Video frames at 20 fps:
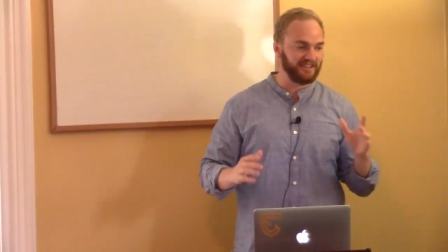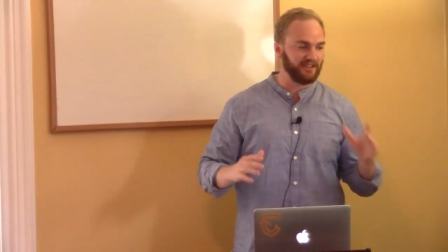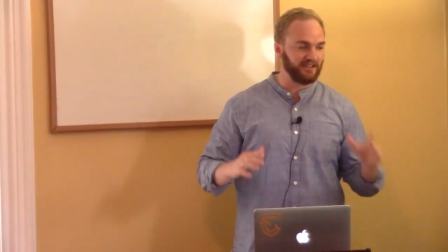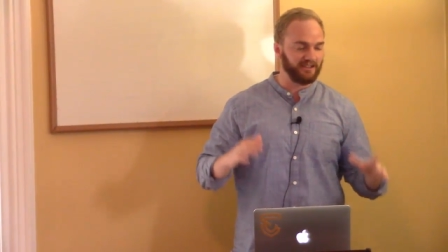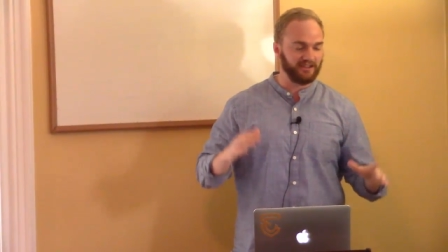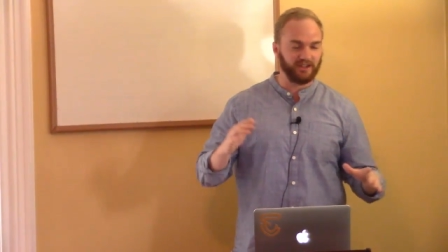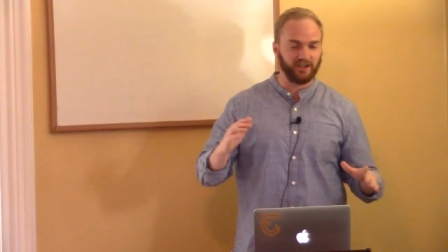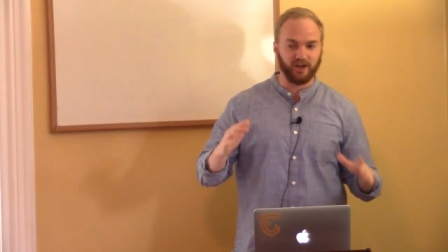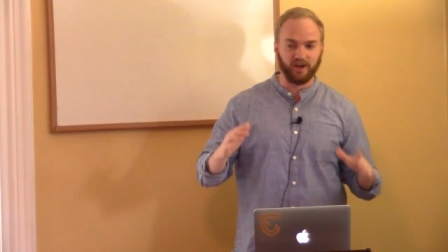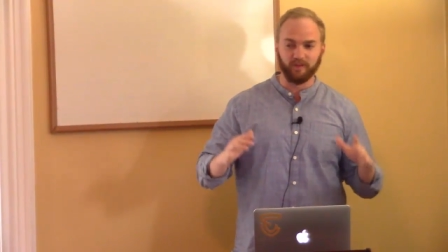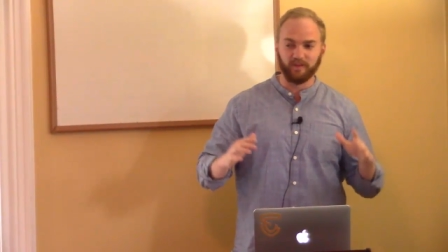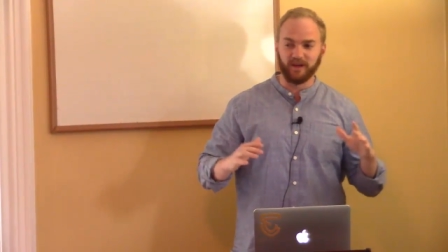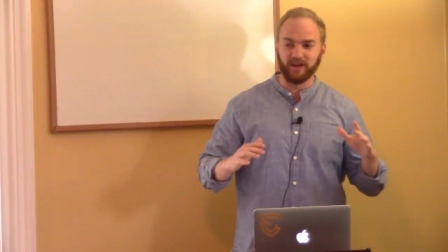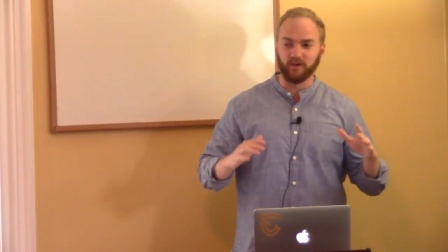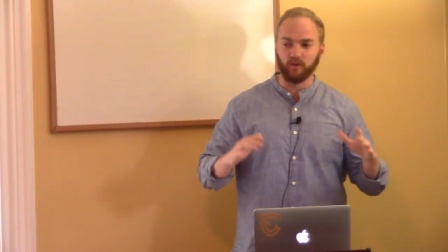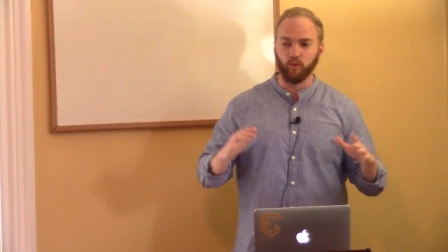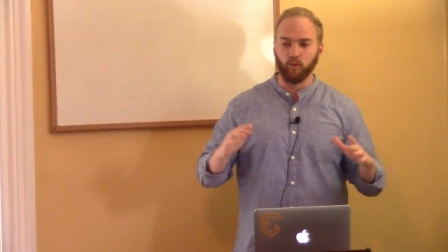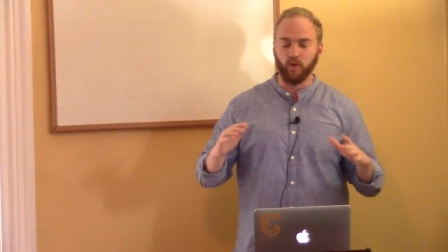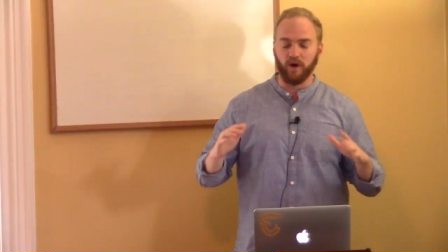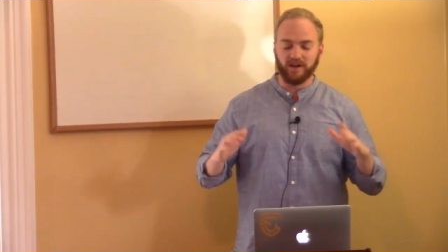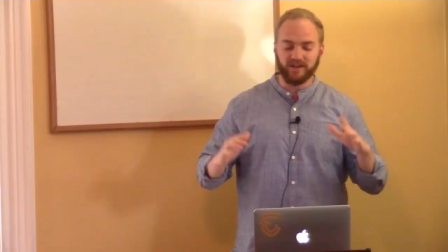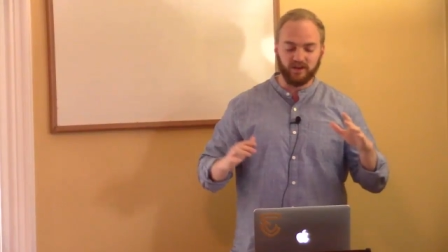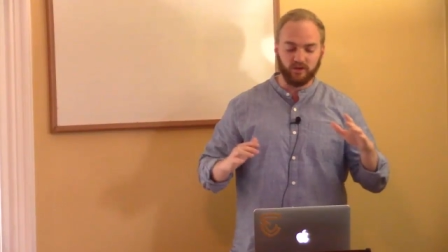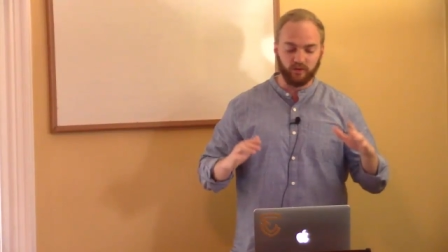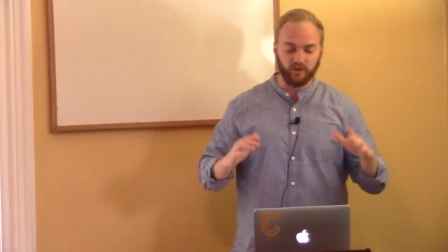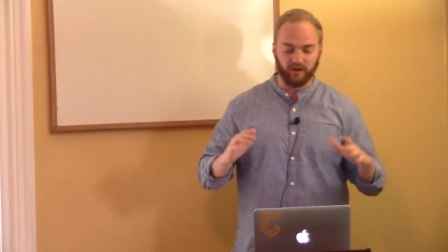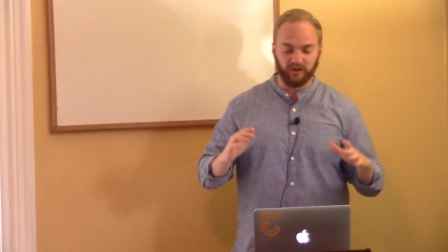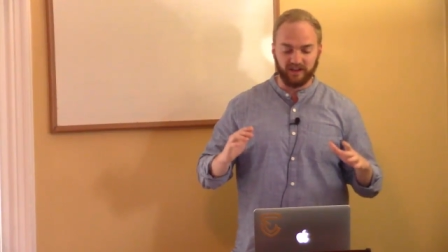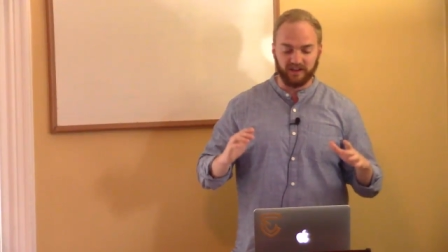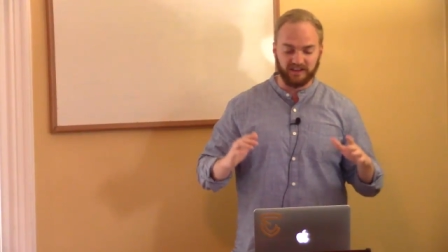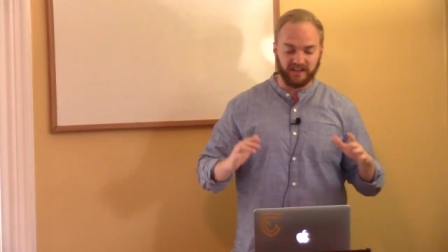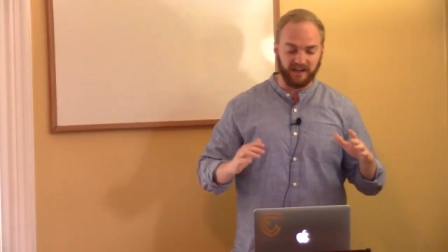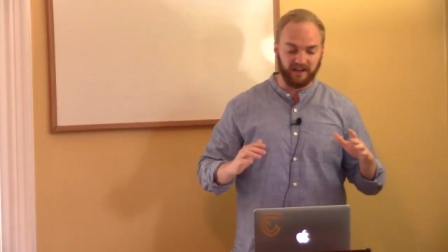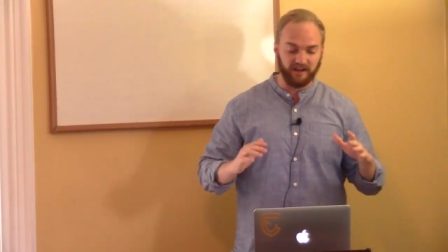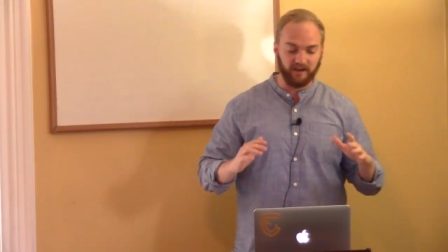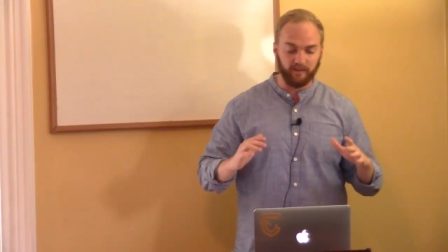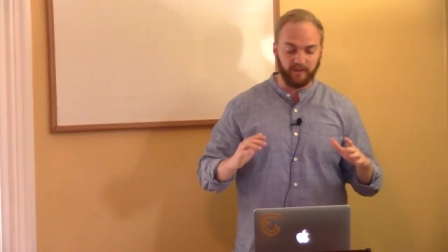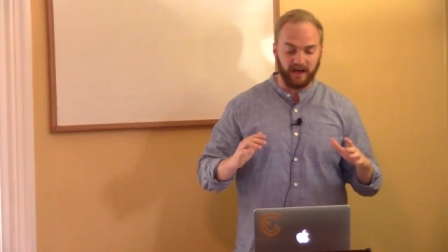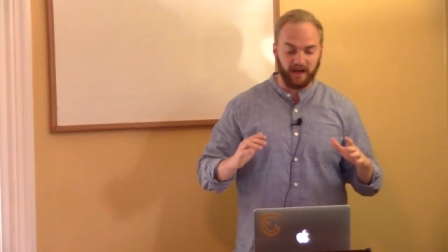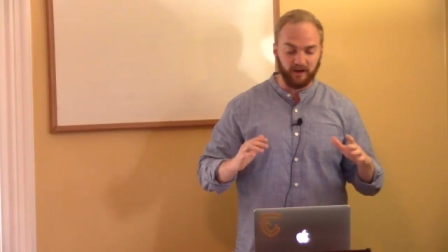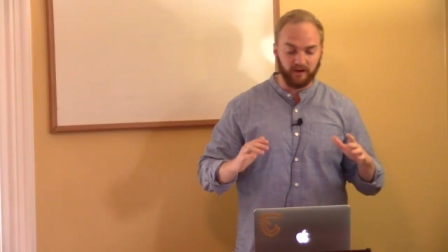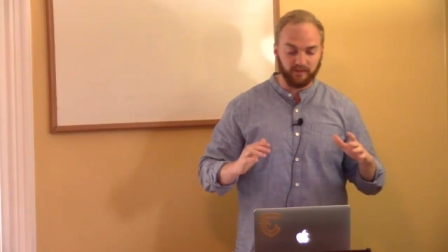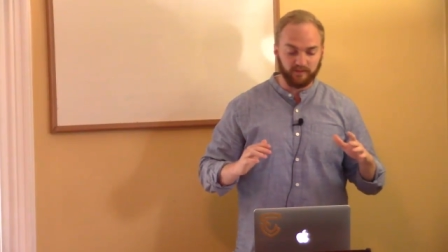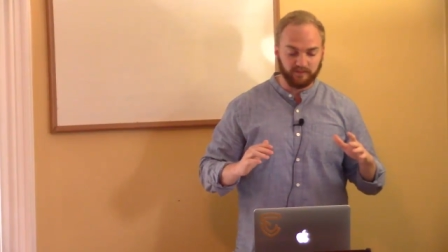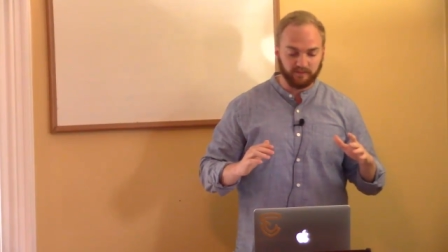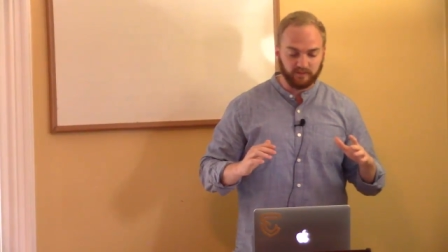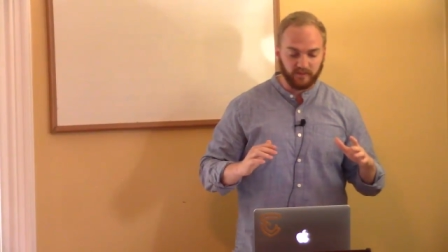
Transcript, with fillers: to determine what you really care about.